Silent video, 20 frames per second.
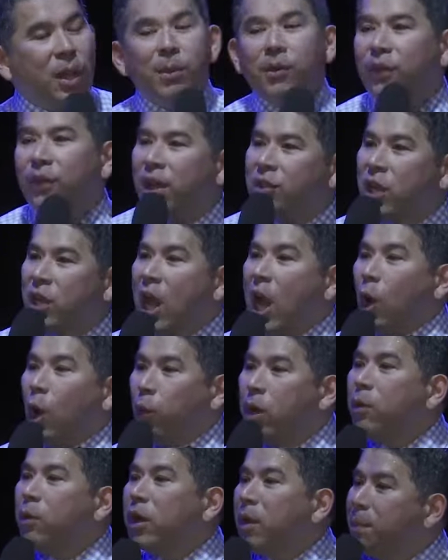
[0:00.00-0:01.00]
of us,
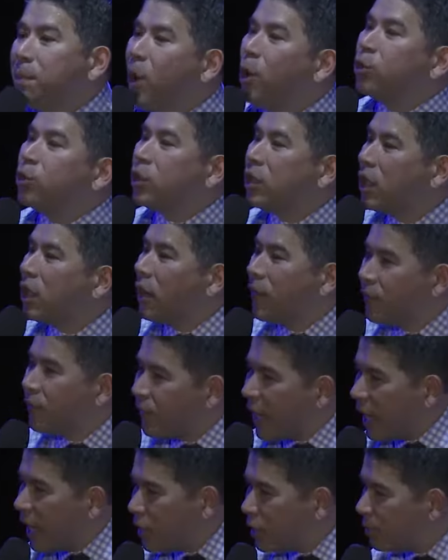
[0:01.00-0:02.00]
we would have posted it on
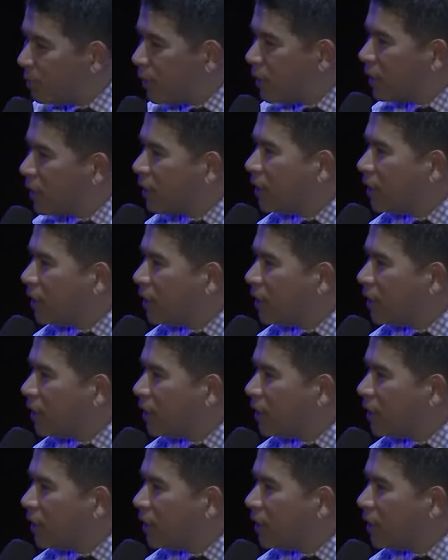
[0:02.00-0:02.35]
Facebook.